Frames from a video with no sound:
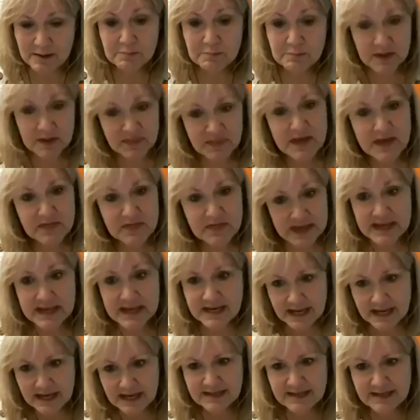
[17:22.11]
But they think it
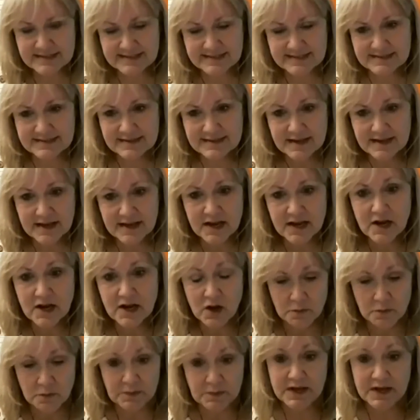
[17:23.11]
is,
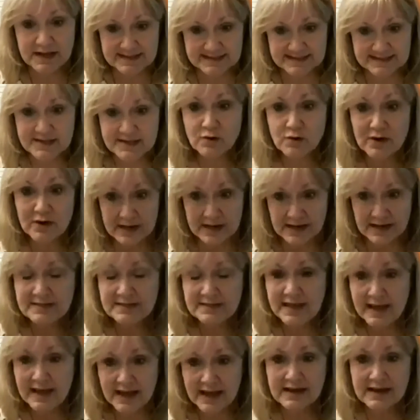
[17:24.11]
because they're in
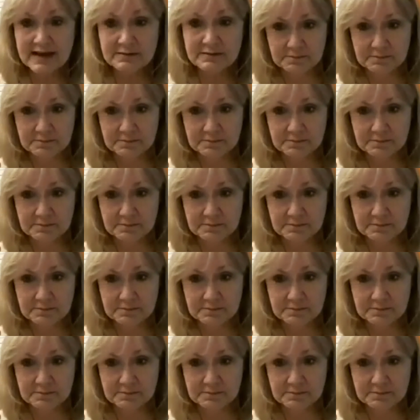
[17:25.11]
that,